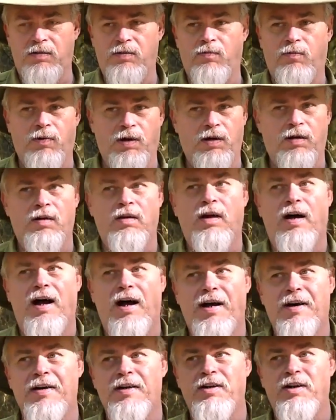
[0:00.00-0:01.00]
Well,
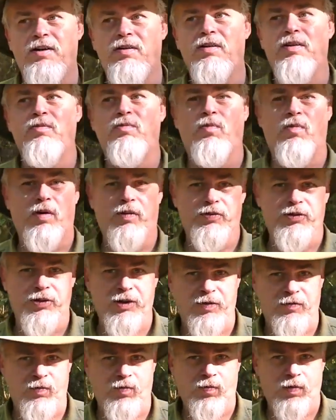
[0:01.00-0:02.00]
I can do it one of
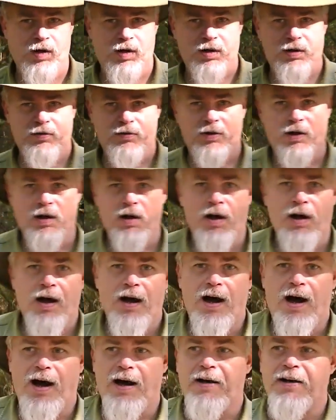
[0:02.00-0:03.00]
several ways.
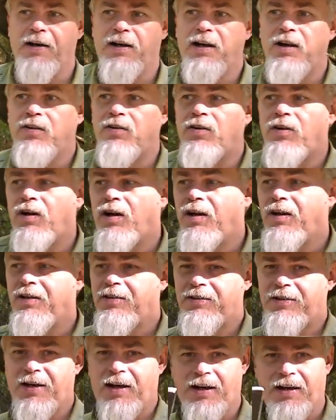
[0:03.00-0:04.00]
I can either
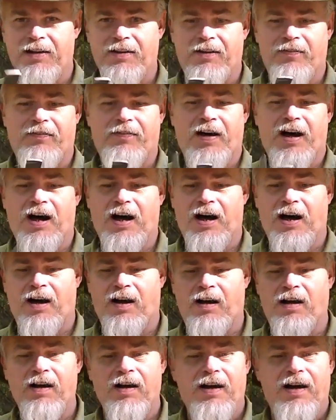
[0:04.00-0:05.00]
take the
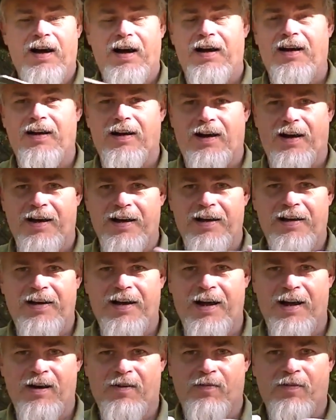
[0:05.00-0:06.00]
file and lay it
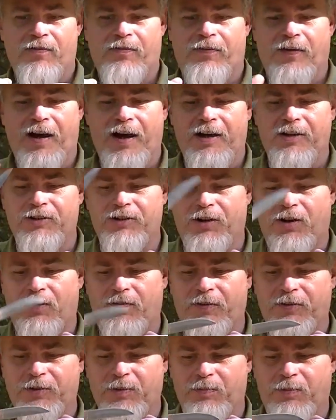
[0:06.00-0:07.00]
down on a flat
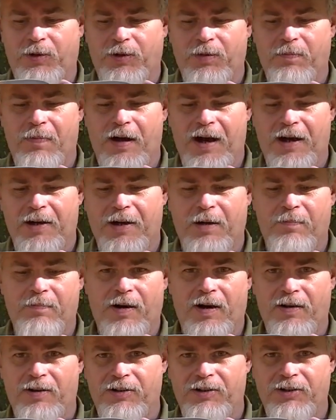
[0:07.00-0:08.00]
surface and put the back up
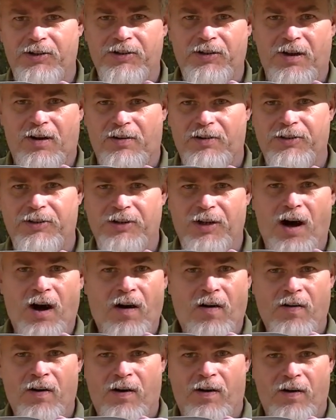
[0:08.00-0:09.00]
there and just start
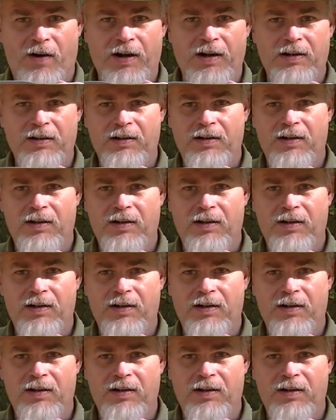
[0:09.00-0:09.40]
sawing on it.